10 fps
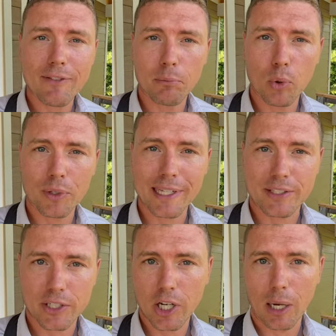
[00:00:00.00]
a board
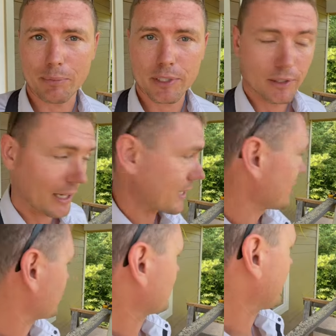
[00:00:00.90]
that's cupped, like
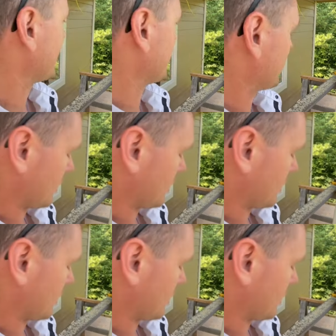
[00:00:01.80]
this one right here.